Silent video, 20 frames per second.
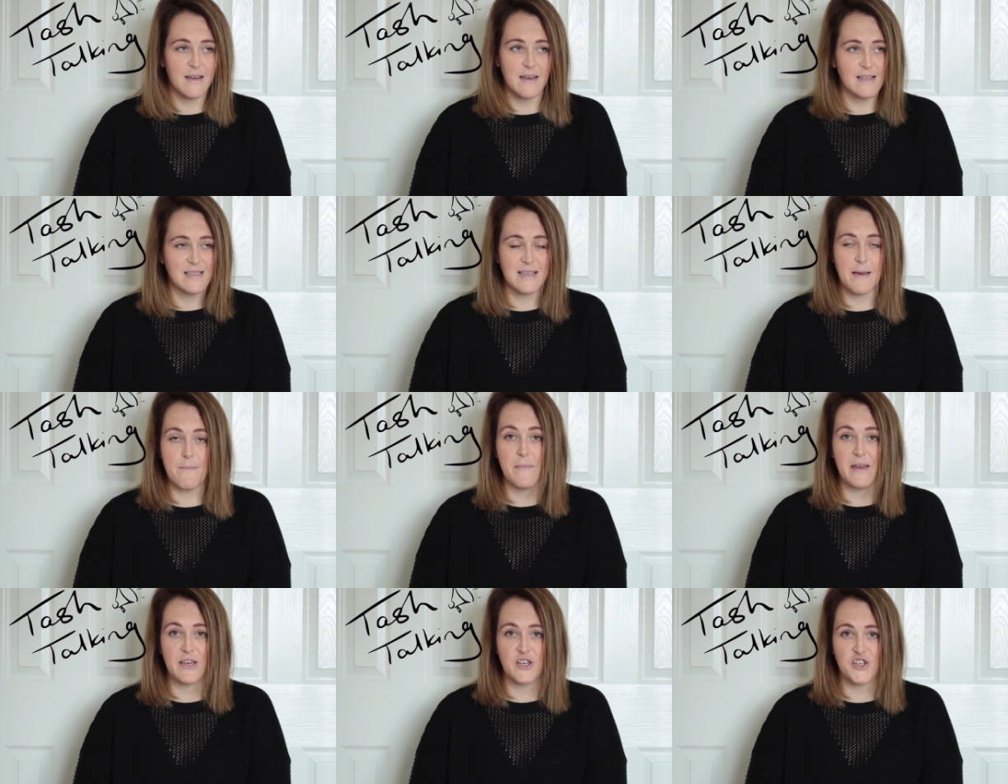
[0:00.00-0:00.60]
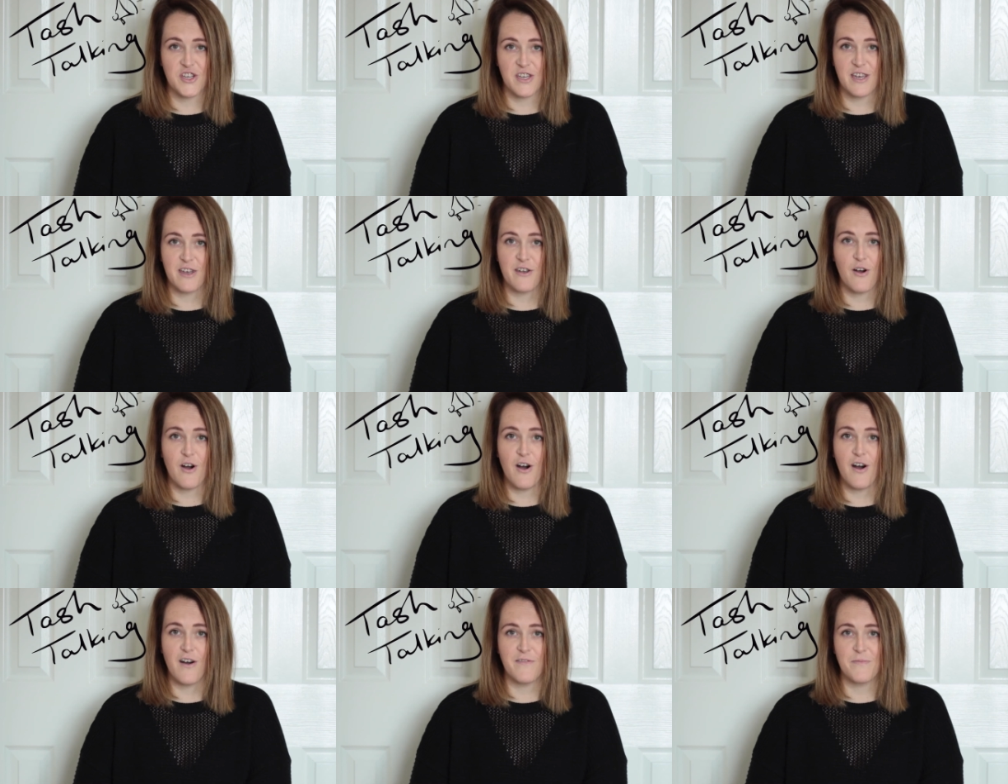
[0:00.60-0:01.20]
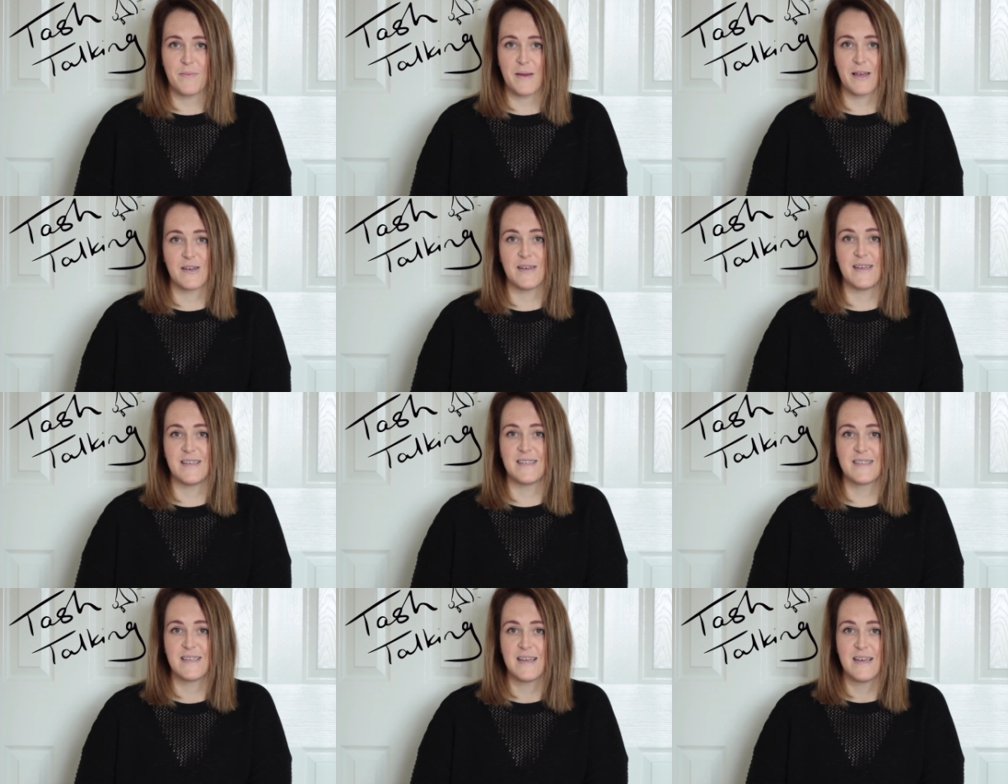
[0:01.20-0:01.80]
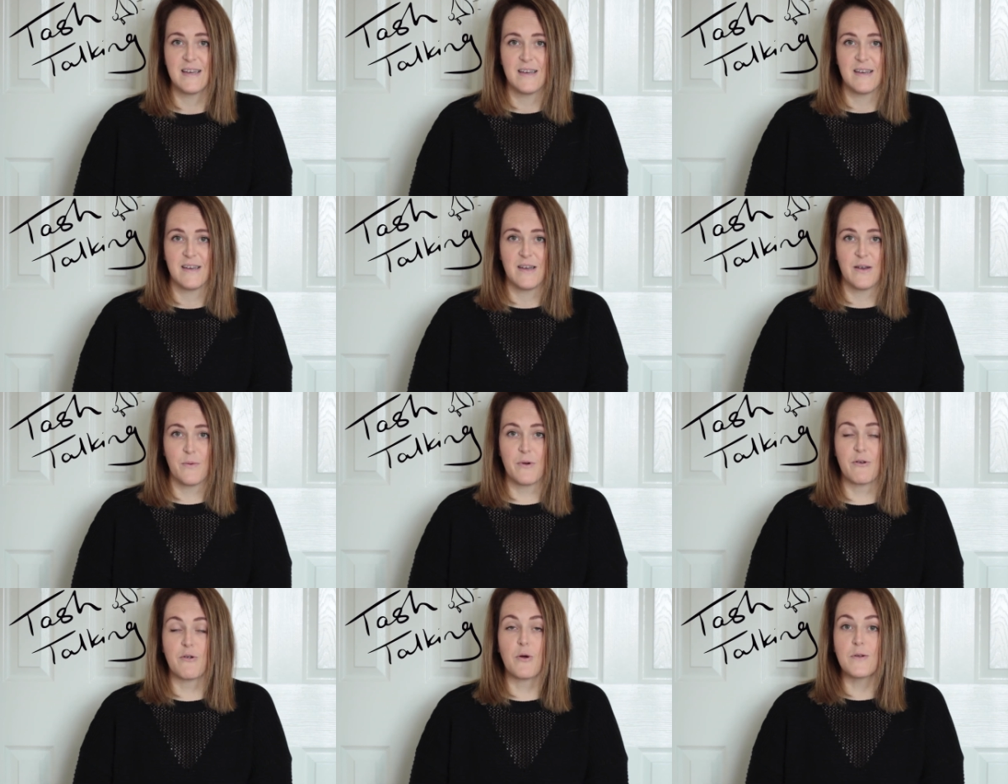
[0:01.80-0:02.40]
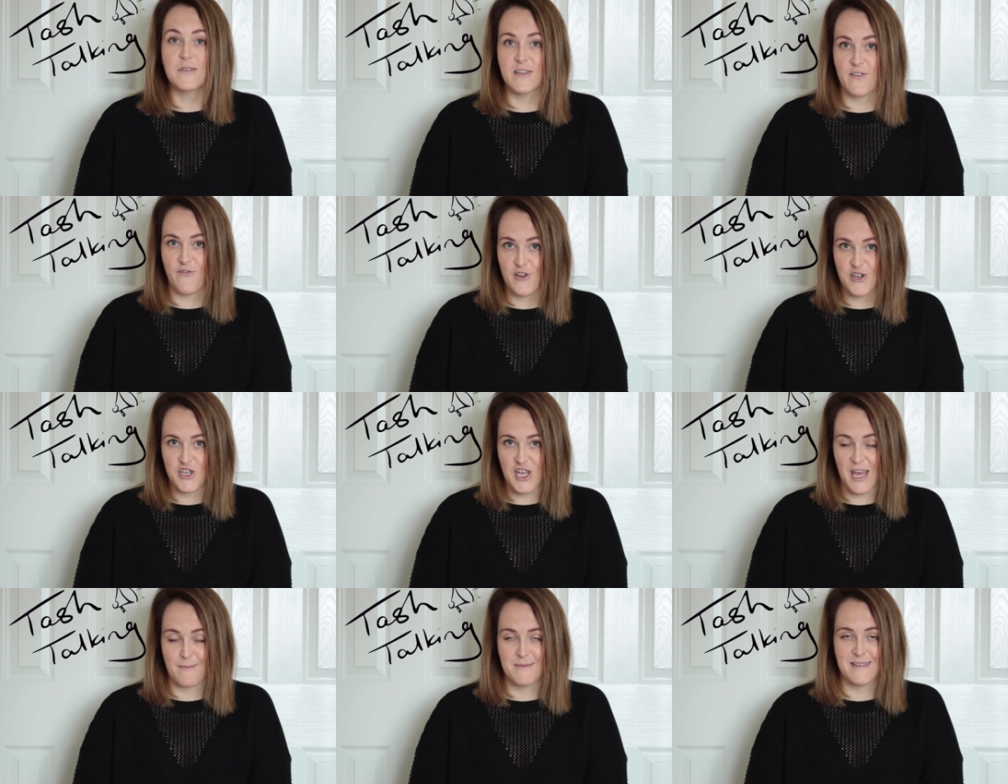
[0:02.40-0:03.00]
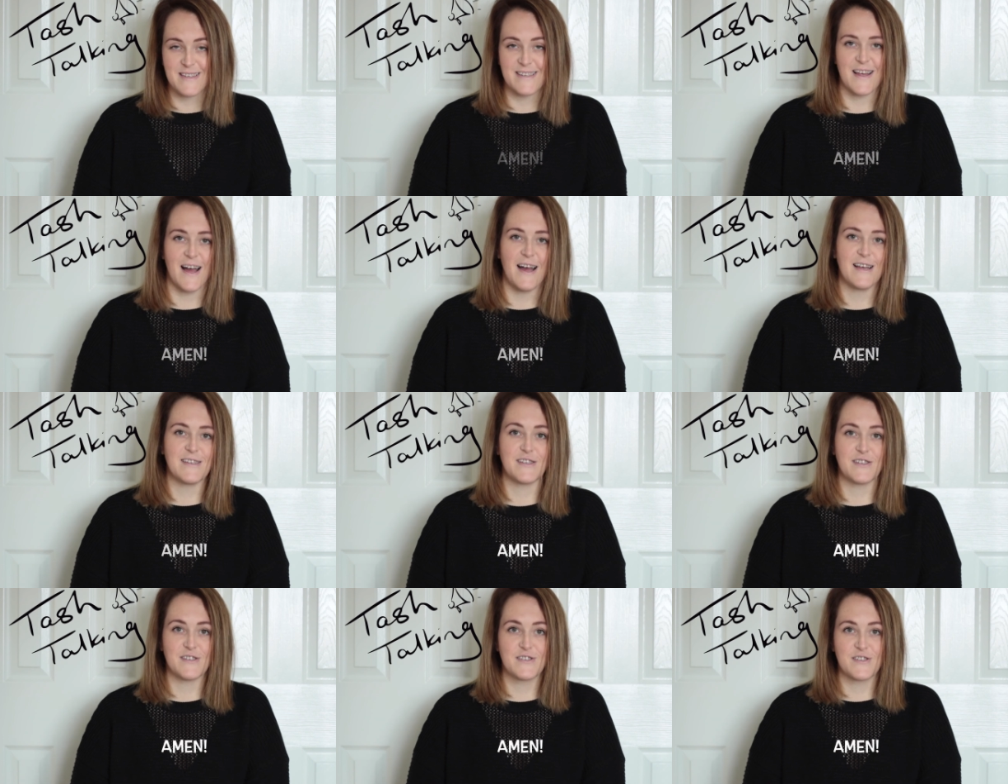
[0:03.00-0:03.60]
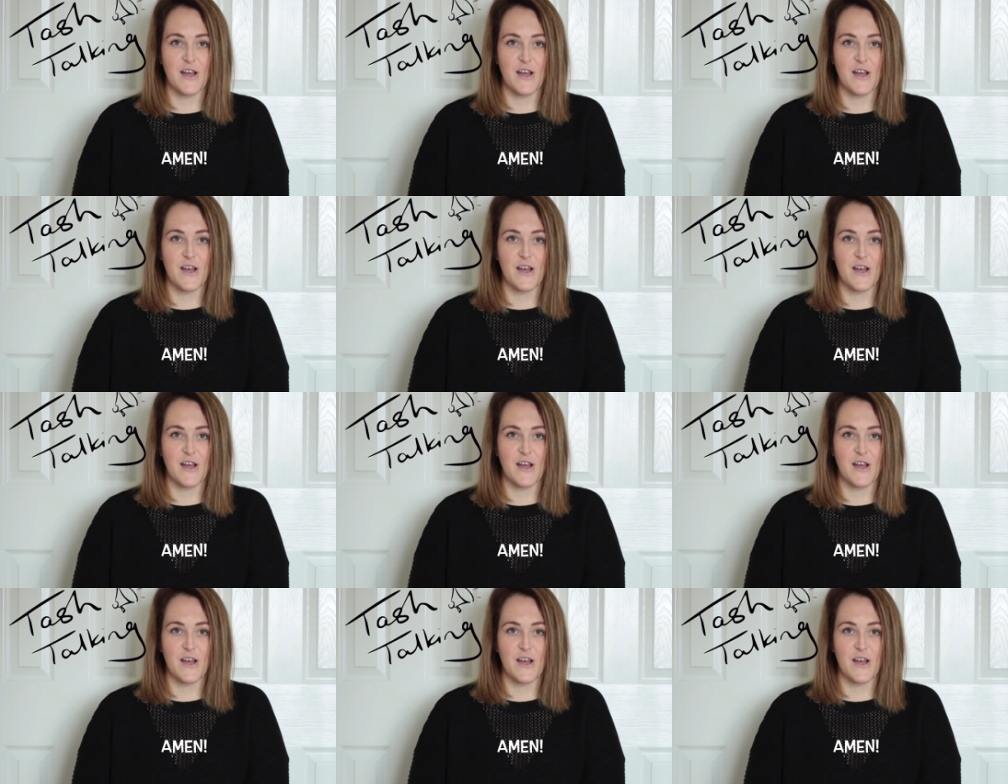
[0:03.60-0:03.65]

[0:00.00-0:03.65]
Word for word: it's a mission and a half because we're all different shapes and sizes.